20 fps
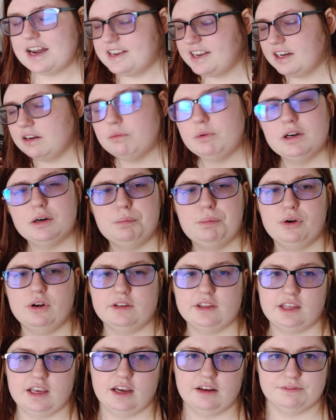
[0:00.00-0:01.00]
I didn't want to
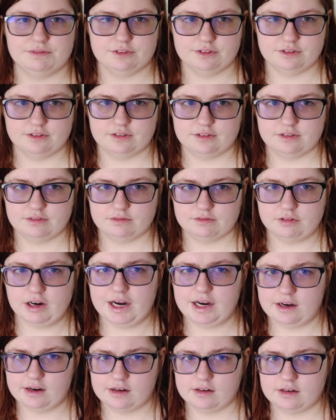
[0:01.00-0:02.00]
put in the effort,
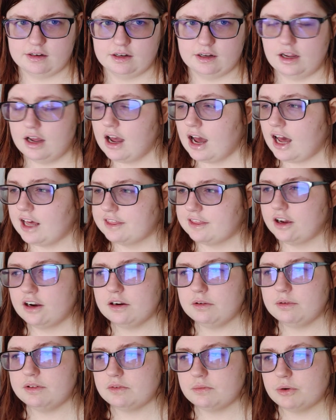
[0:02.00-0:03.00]
right? I
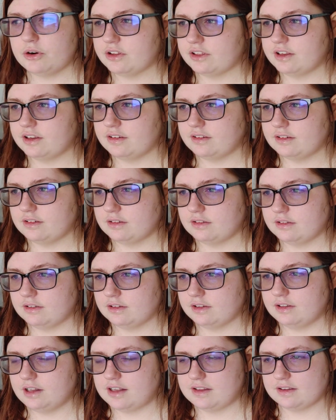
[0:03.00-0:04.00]
thought it wasn't worth it
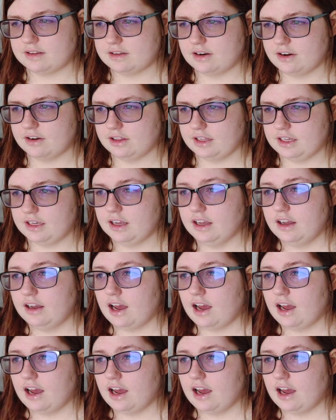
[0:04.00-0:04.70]
necessarily.